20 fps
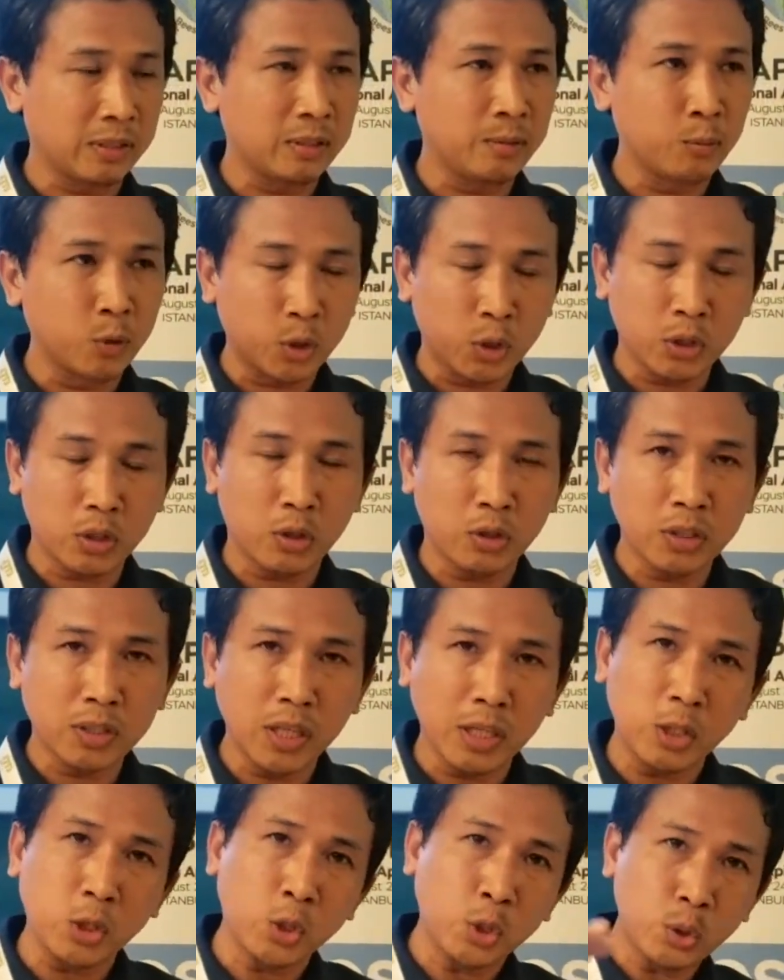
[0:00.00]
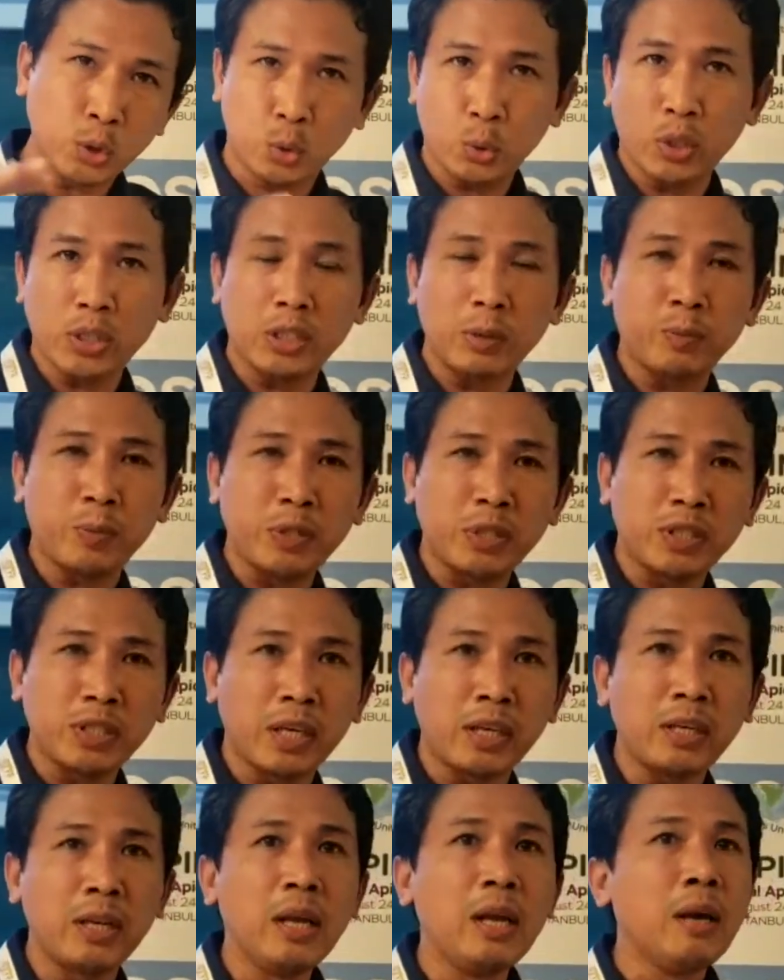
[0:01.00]
moisture content to
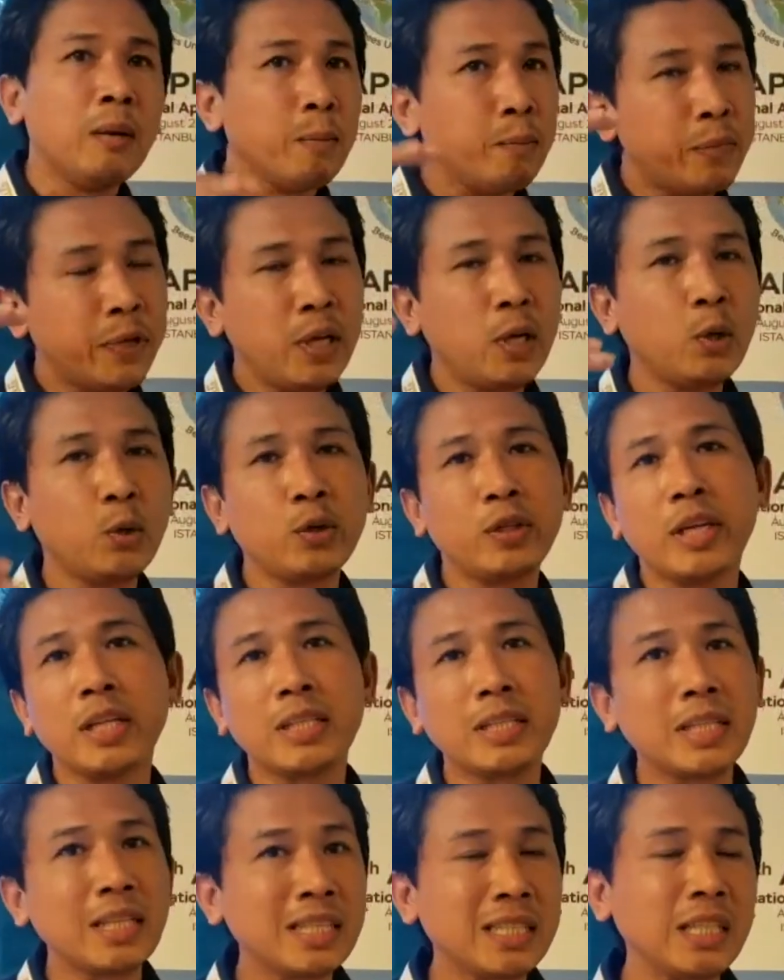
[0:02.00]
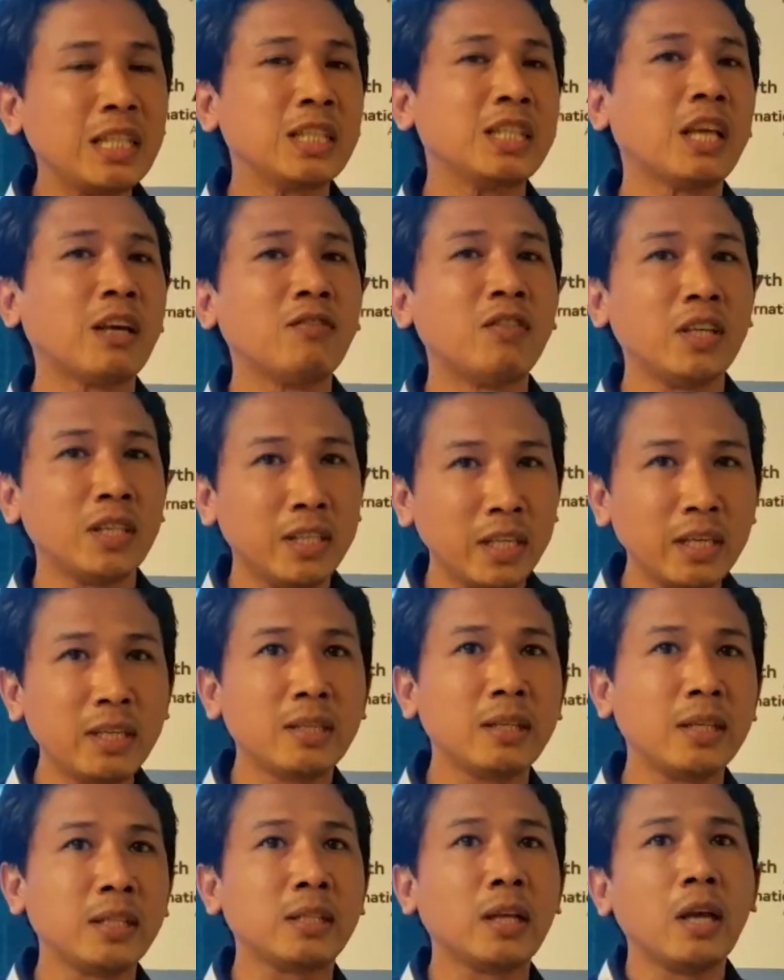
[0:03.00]
20% below than 37
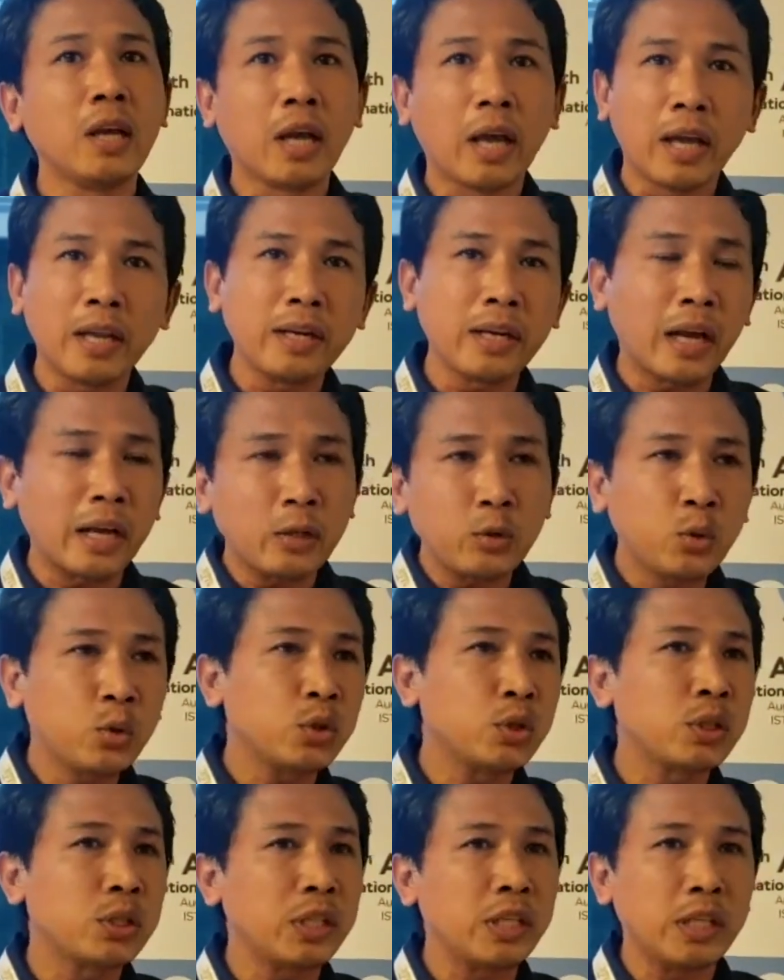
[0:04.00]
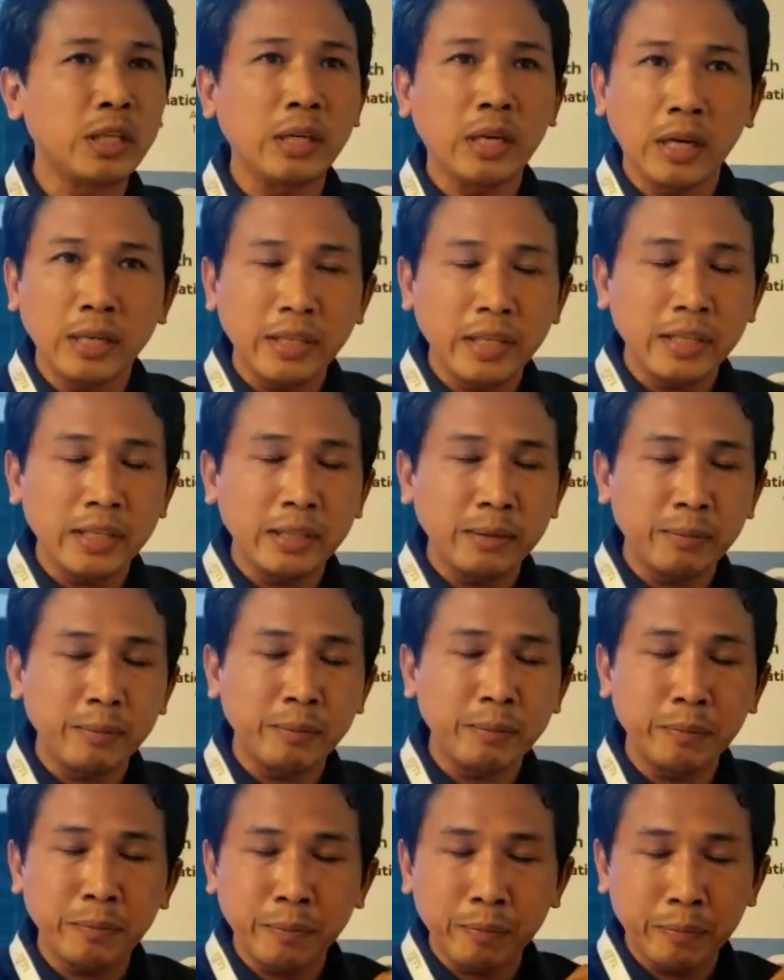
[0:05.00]
degrees, and I could see that
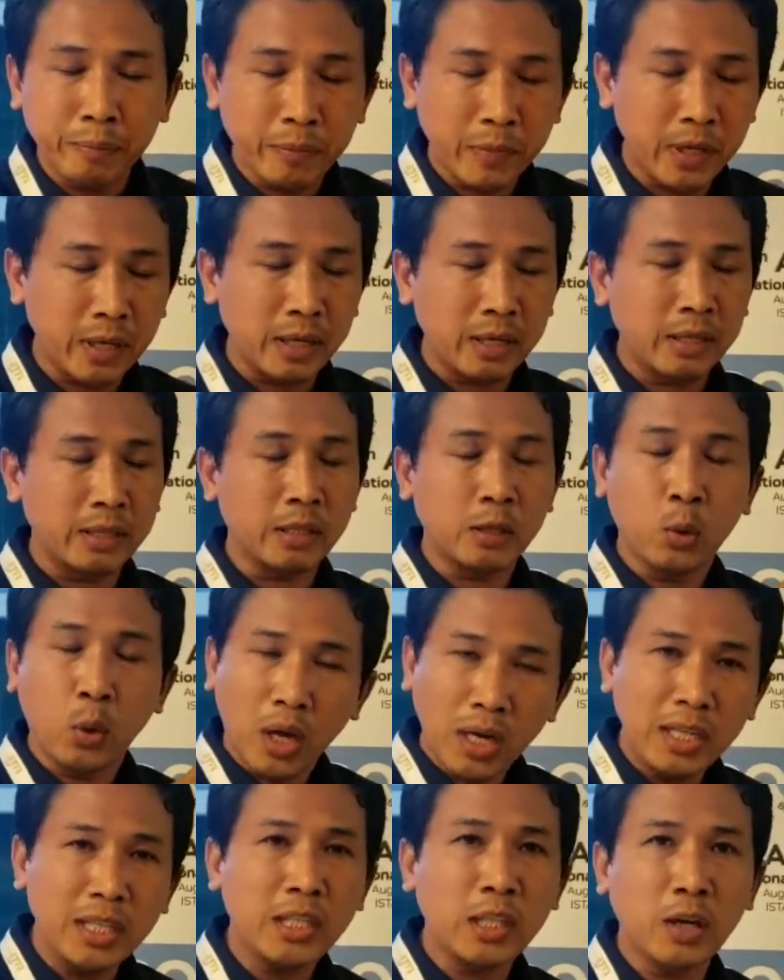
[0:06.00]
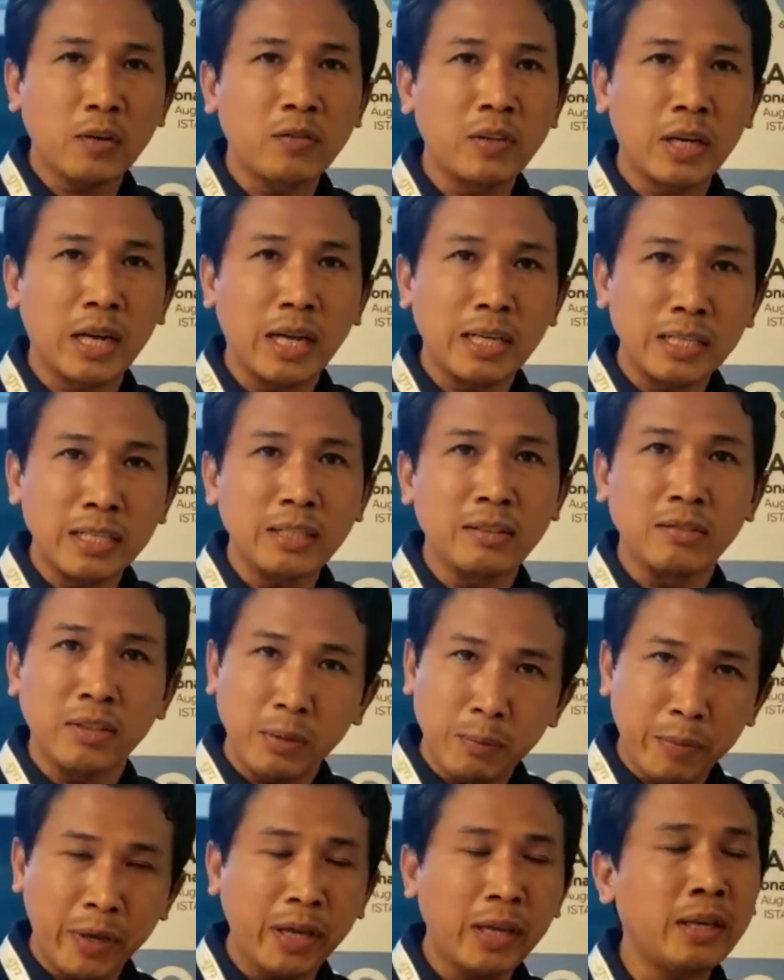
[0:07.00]
the quality of the honey
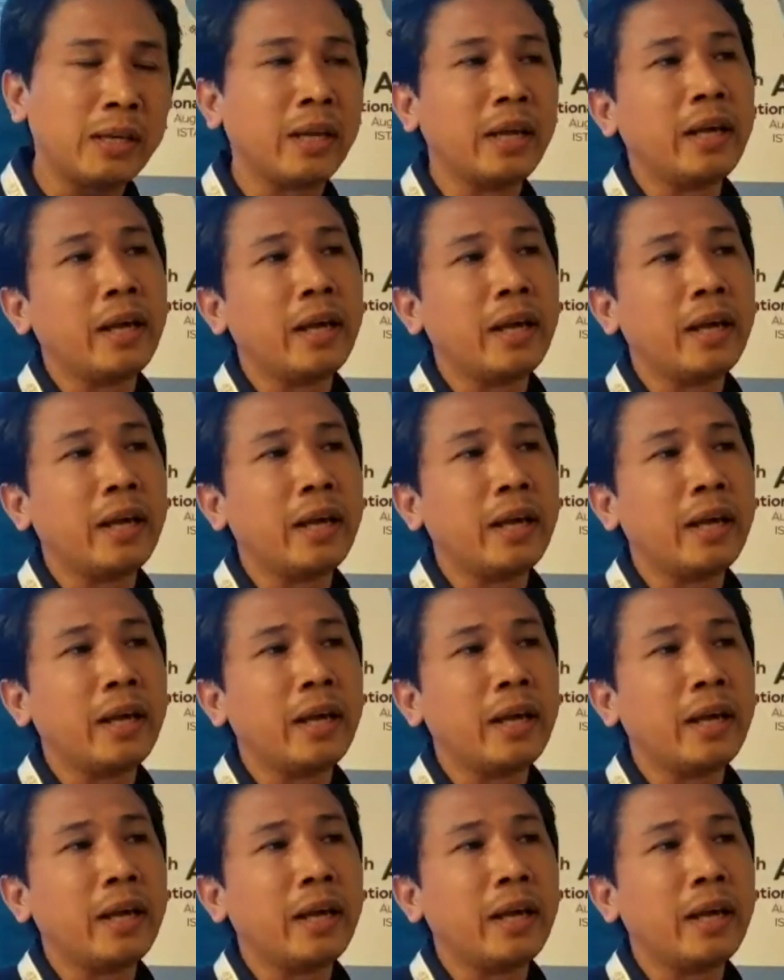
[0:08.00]
remain.